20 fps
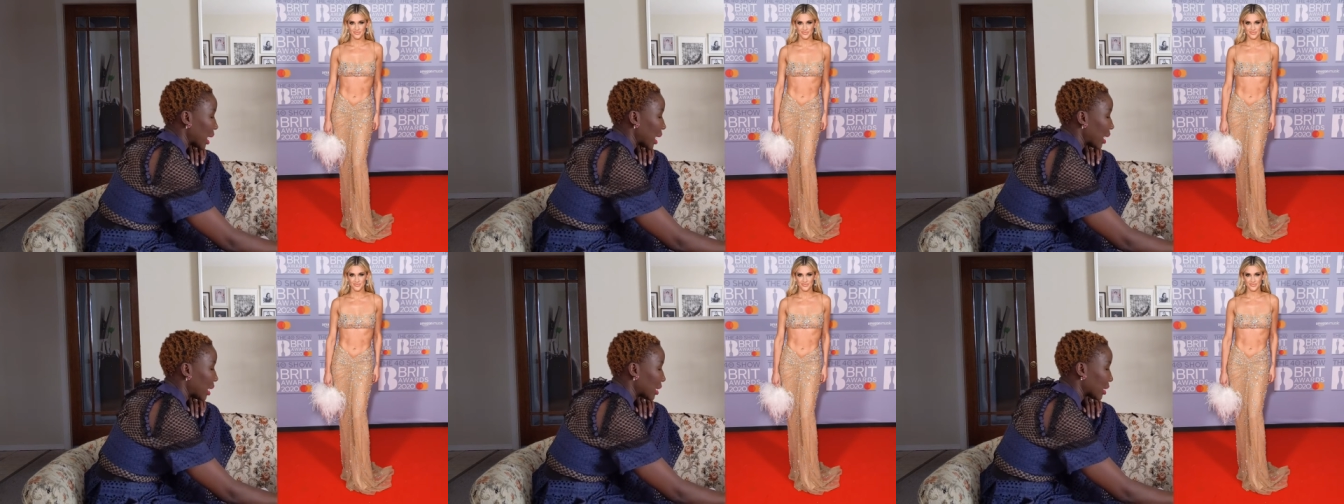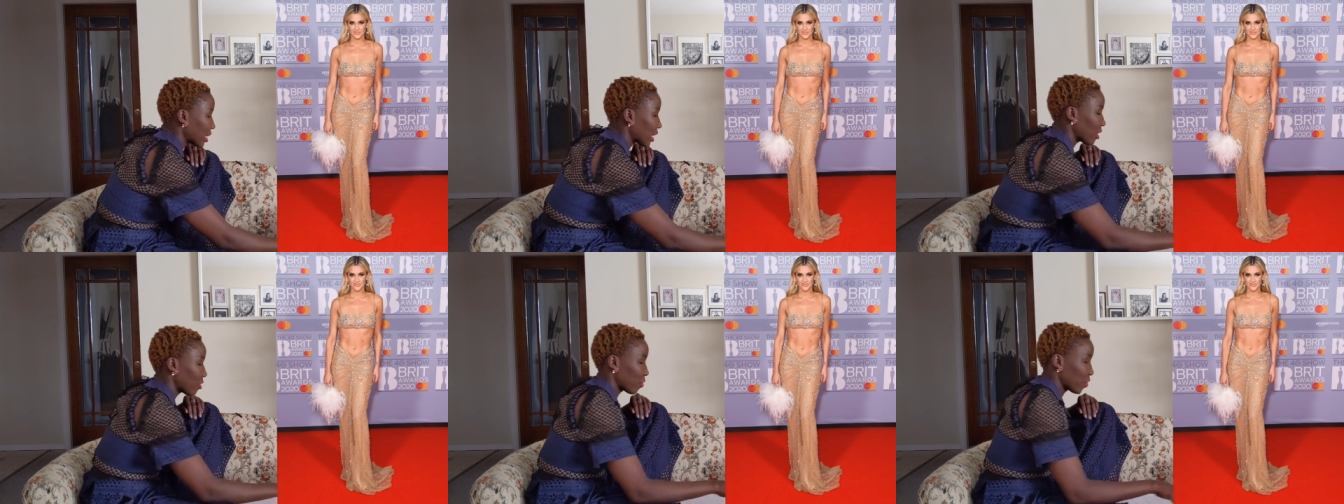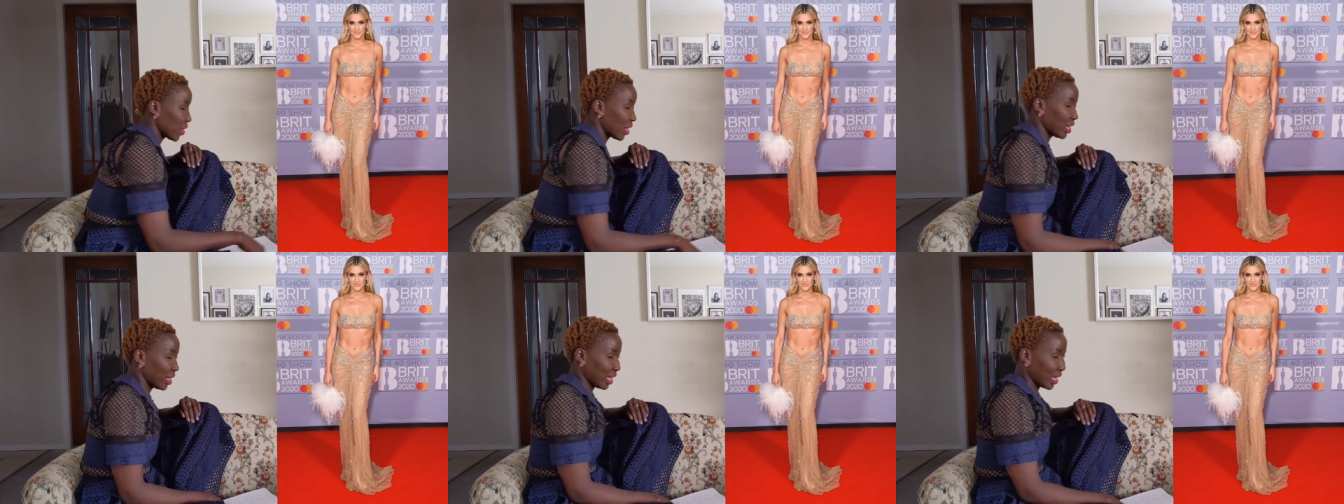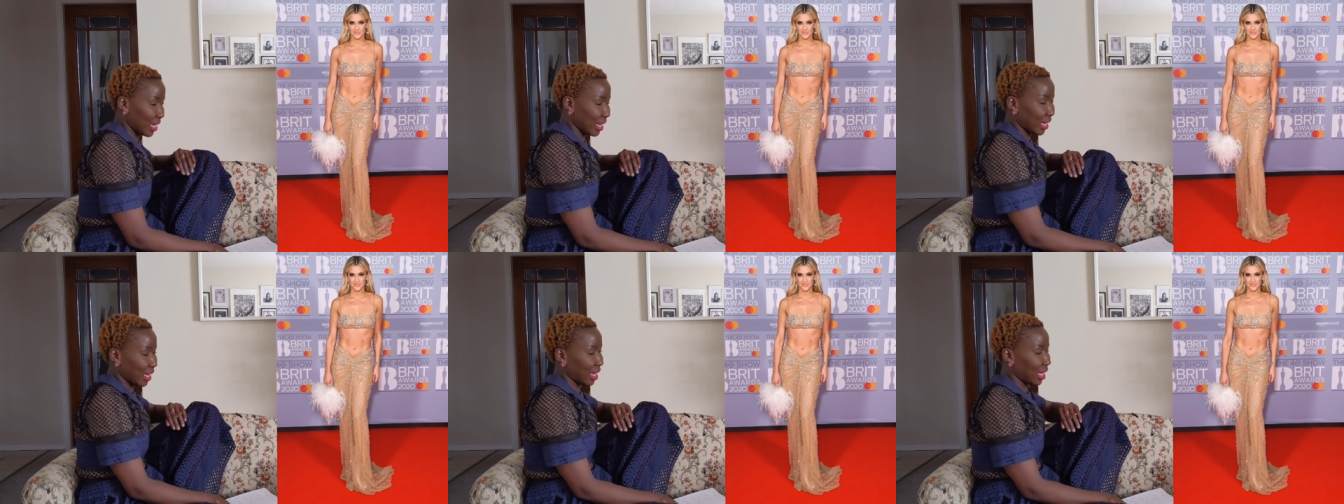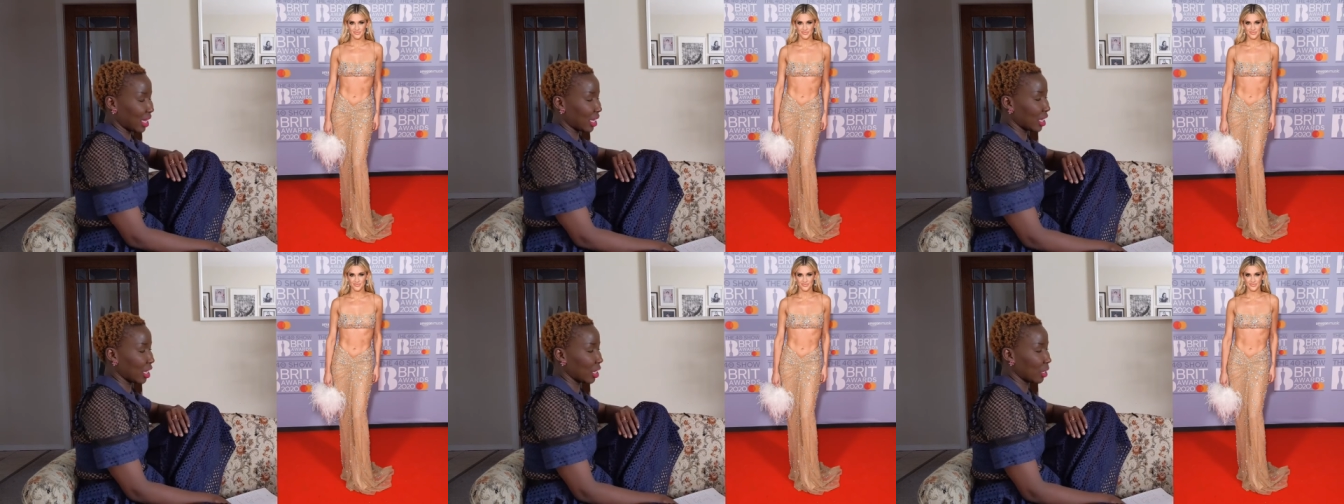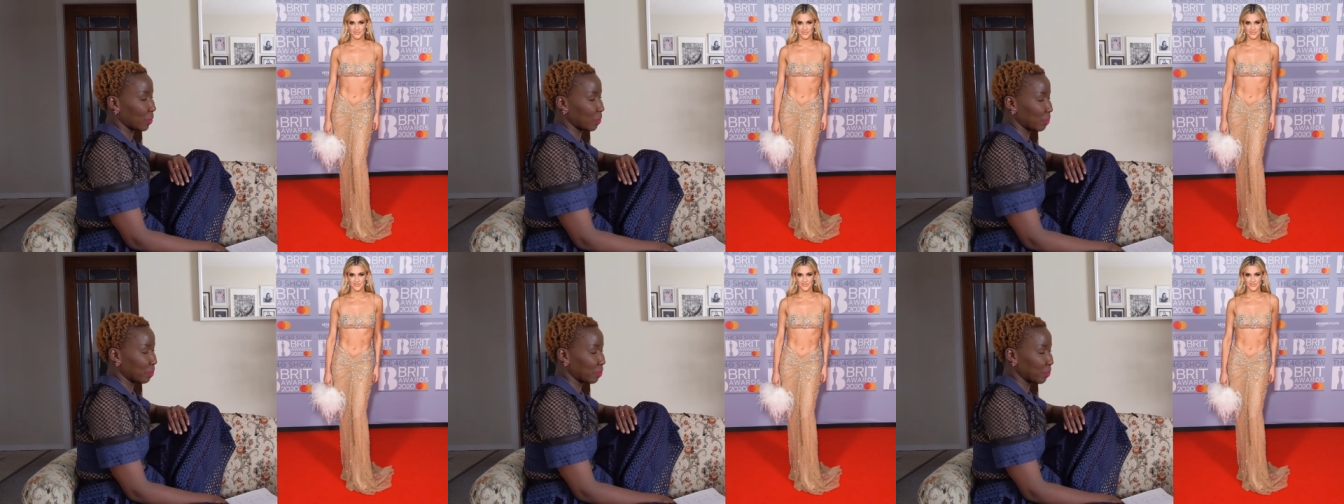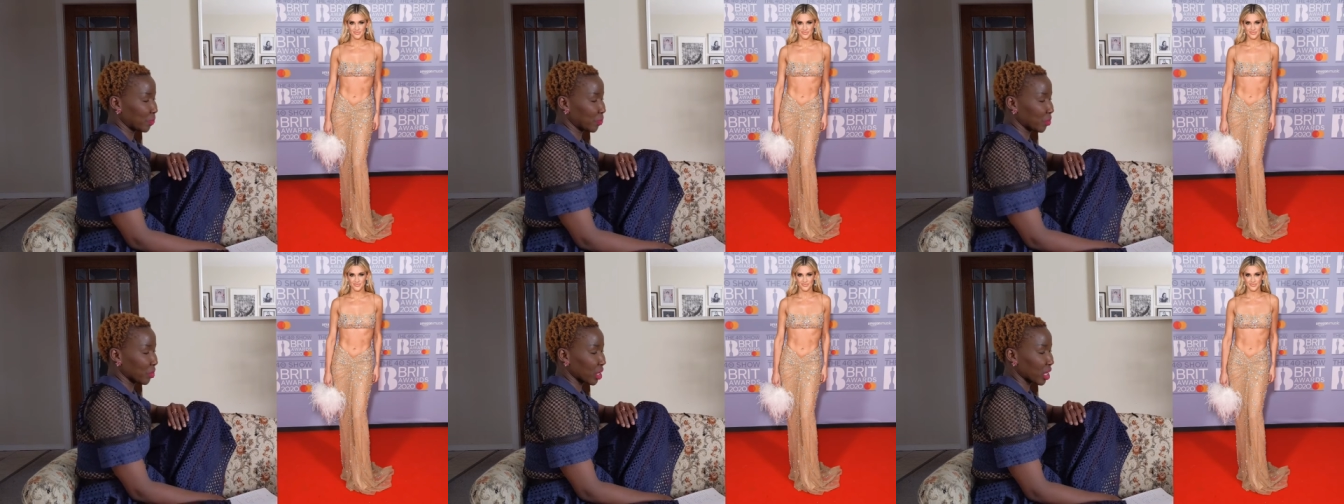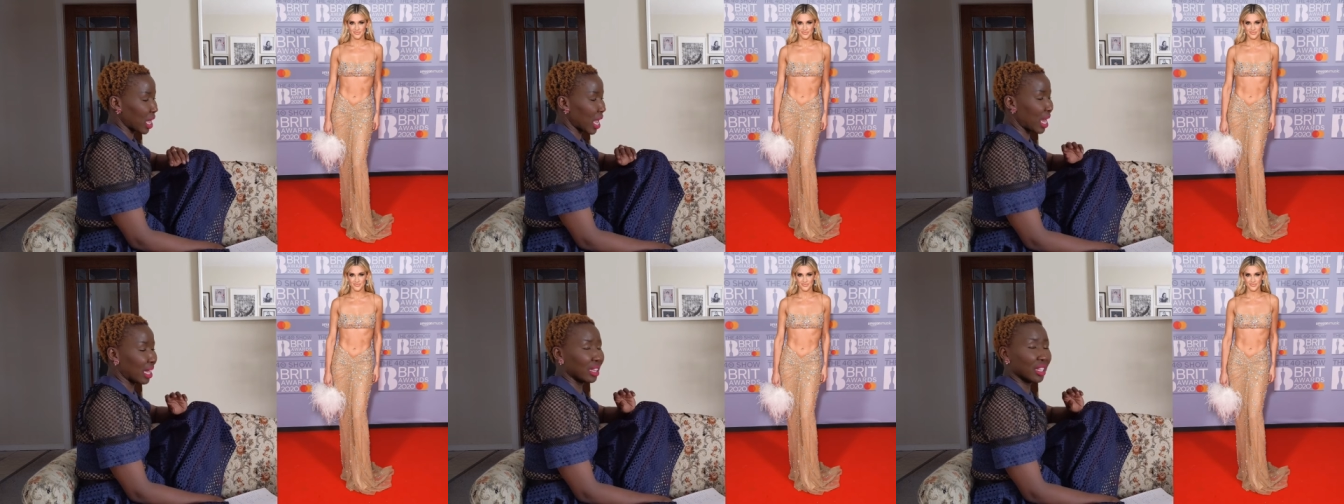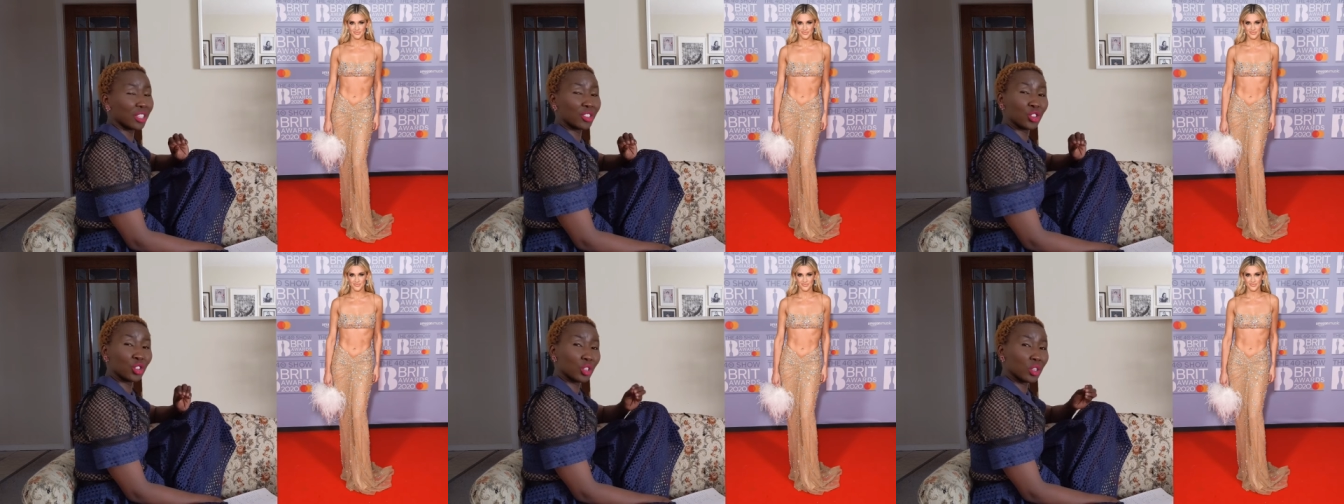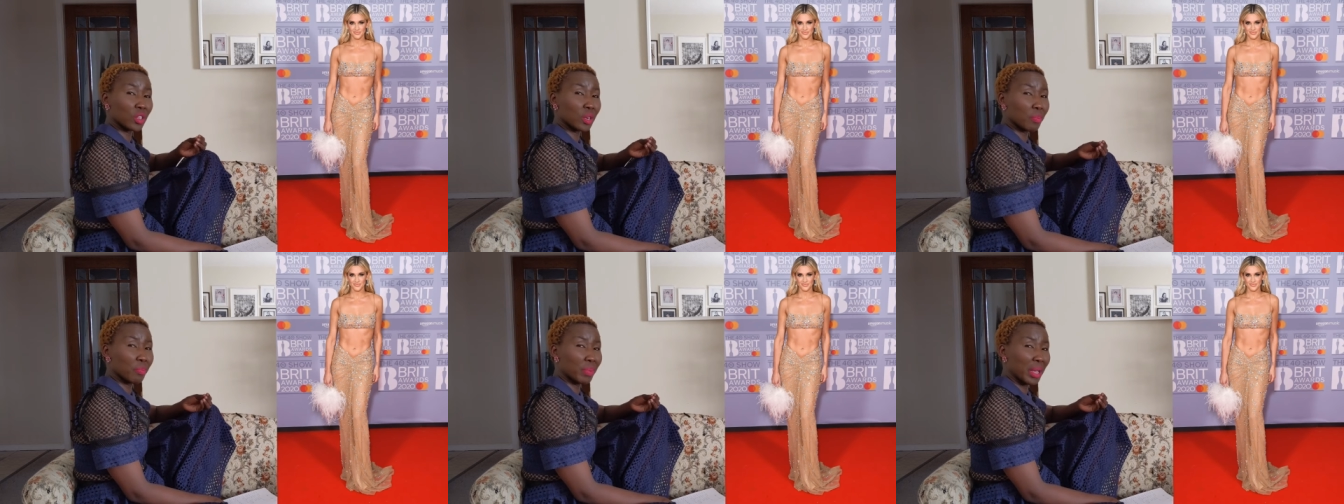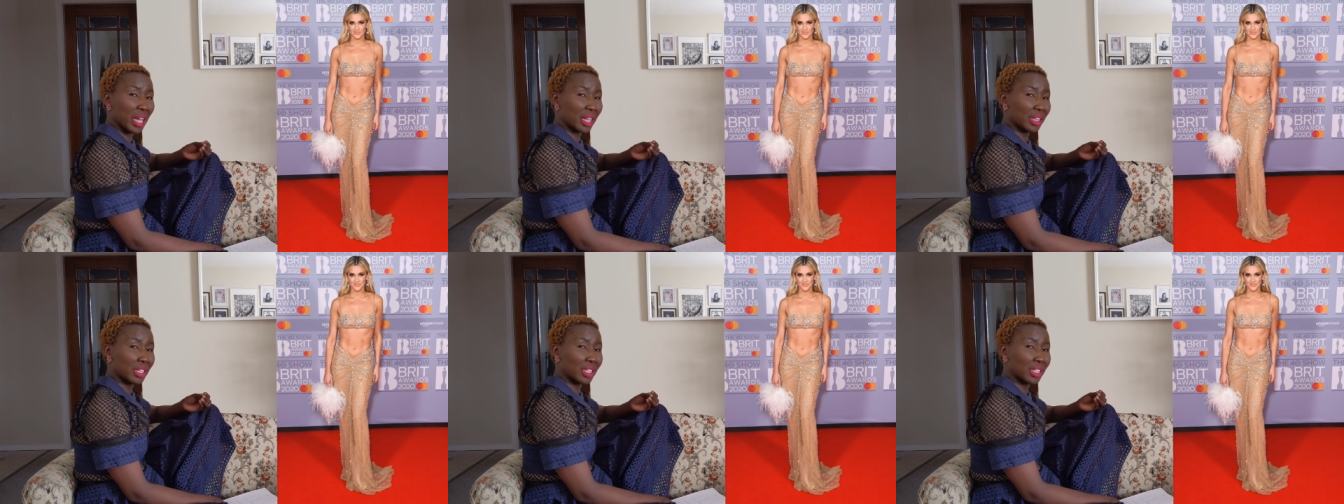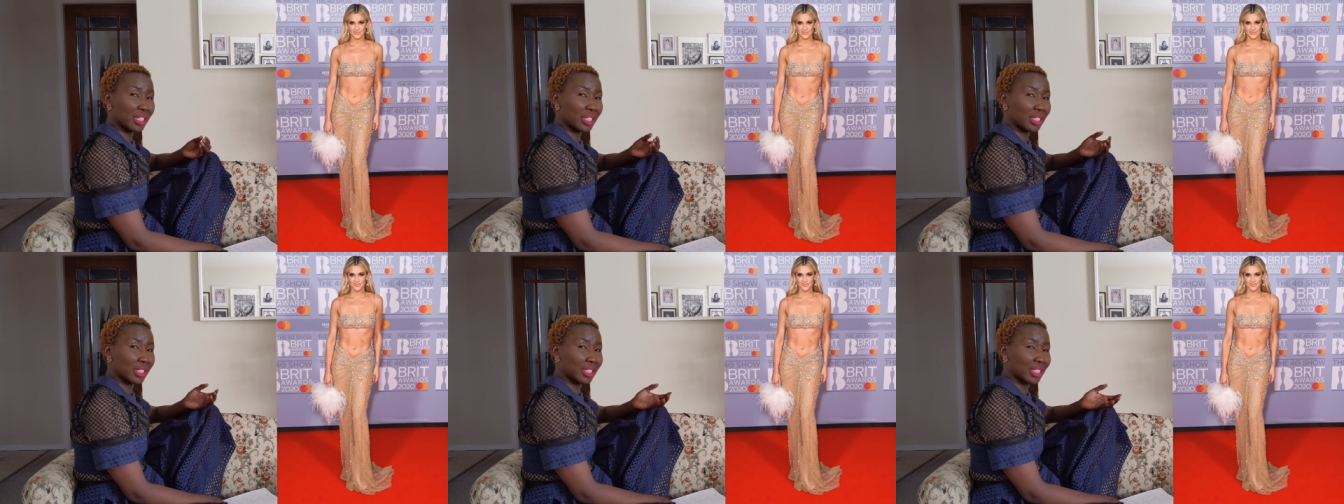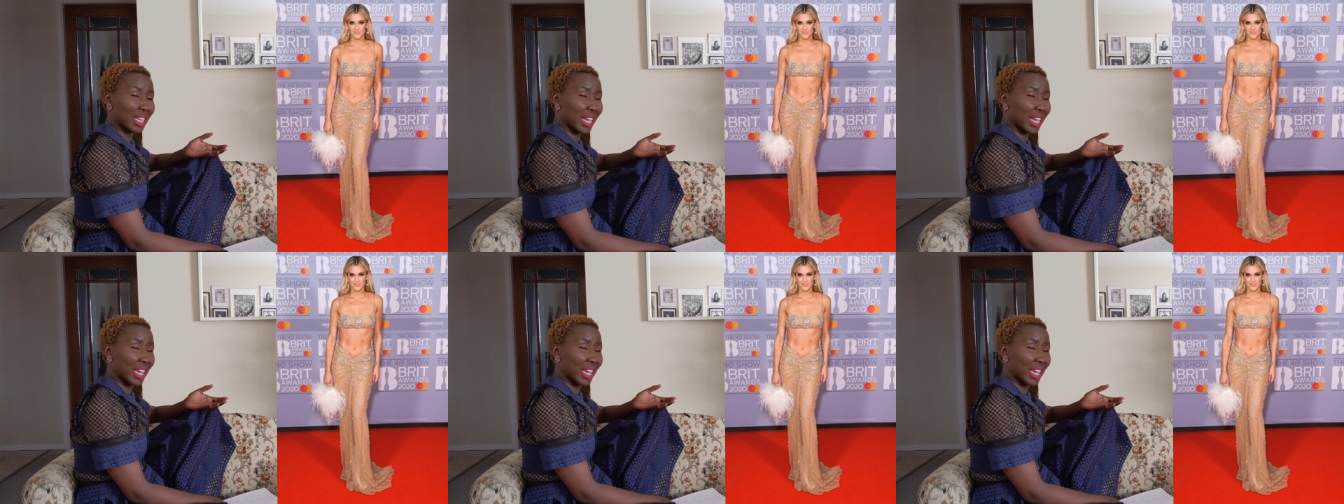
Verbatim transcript: And I feel like unless you're a belly